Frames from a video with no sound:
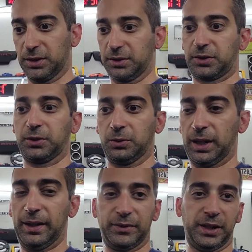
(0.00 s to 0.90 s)
is to
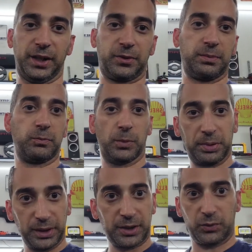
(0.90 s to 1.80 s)
have the dash
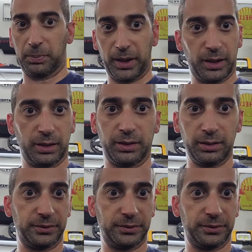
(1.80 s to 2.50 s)
replaced, repaired,